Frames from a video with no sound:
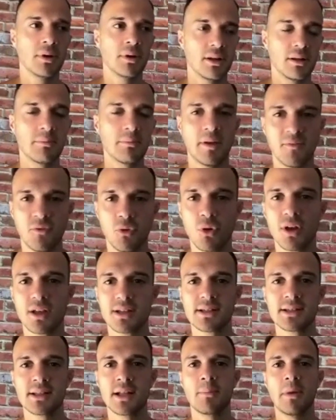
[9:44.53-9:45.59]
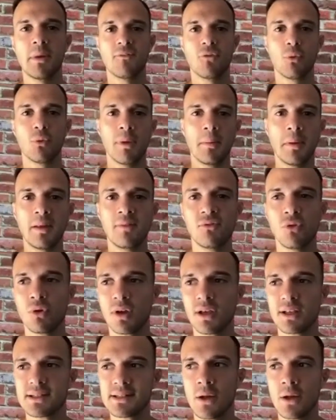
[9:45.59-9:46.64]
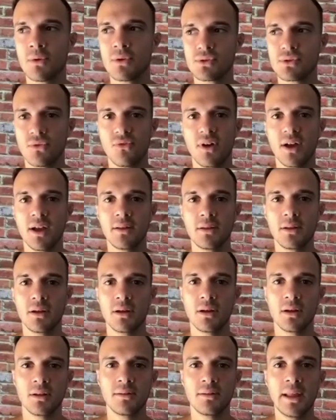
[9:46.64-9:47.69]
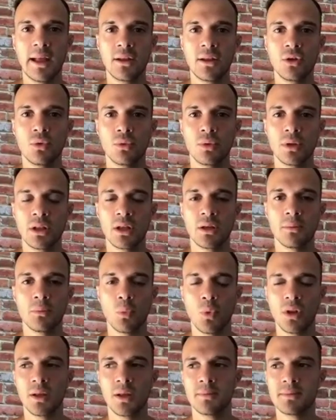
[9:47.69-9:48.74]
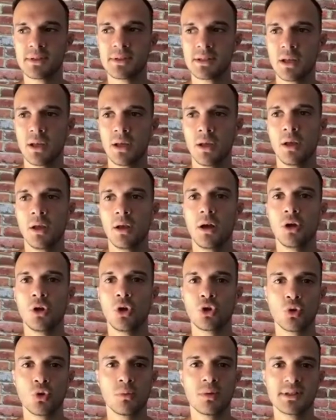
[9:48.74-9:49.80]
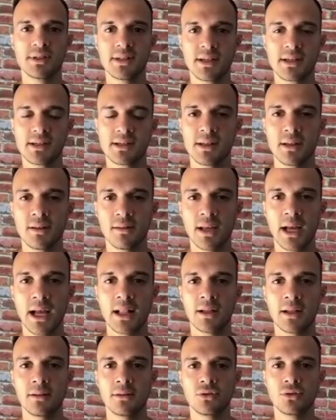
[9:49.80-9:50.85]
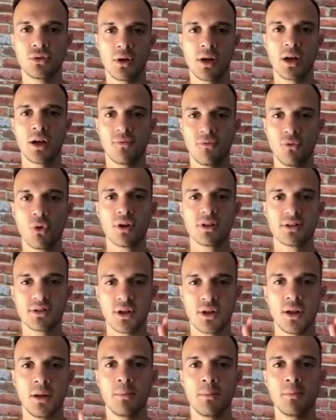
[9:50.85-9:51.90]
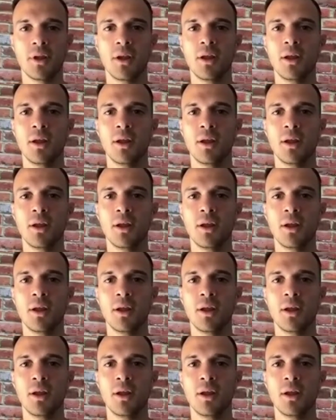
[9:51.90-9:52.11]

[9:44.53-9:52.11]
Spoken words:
but my main focus now is to fight Daniel Williams on October 6th in Thailand. So I gotta focus on him.